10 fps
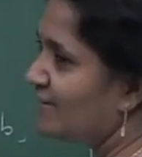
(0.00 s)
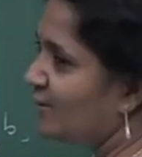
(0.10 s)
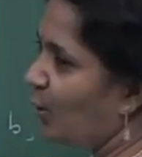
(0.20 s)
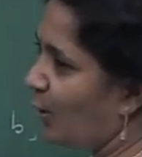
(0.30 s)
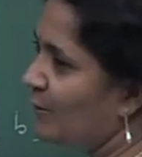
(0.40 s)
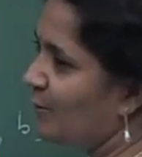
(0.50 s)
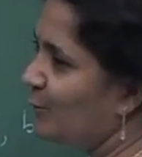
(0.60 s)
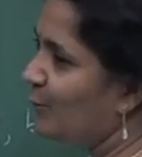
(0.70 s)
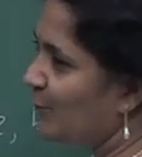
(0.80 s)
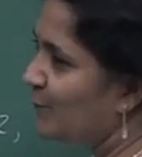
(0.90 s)
is an order
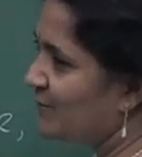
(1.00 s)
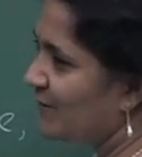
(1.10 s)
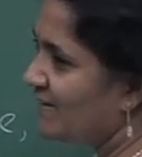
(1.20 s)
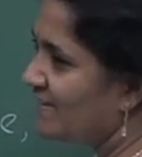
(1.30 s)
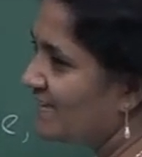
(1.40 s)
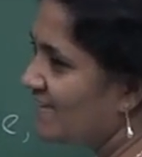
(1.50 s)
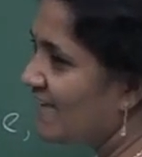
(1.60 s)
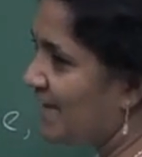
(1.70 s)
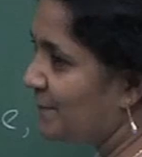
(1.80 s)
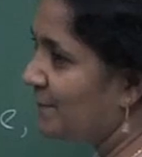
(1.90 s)
2 group, so it is the
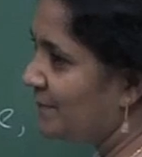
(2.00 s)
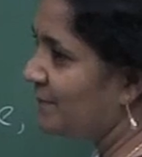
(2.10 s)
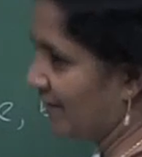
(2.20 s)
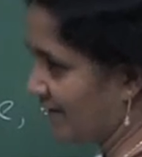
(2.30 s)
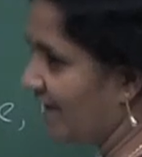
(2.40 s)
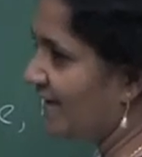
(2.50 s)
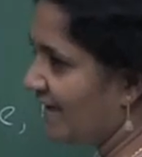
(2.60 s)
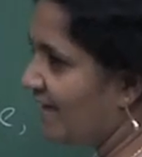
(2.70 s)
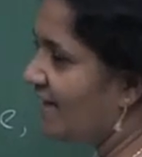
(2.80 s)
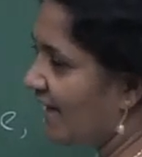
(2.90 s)
same, but
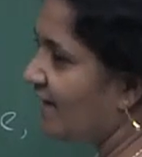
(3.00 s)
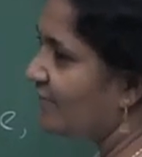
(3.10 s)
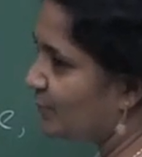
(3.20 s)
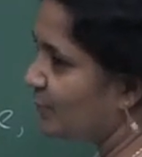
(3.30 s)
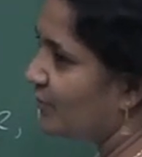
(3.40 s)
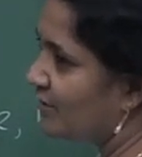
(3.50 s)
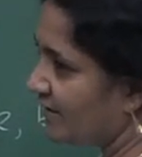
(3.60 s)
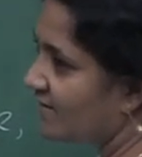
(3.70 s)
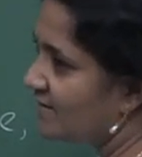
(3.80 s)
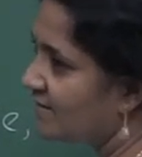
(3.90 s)
technically I have to put it
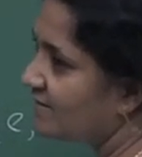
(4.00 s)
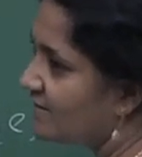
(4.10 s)
as.